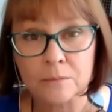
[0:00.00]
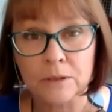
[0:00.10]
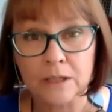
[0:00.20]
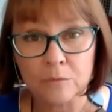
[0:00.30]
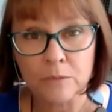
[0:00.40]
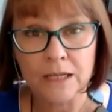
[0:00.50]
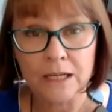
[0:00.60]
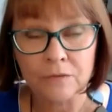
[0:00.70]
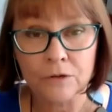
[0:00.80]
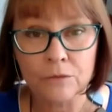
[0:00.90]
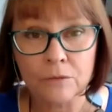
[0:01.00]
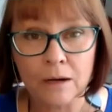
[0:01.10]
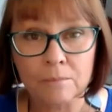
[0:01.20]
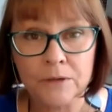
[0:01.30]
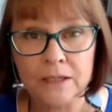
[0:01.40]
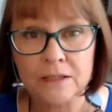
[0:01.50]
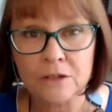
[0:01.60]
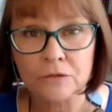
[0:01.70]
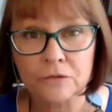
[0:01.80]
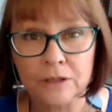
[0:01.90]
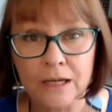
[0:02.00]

Believe me, if you get yourself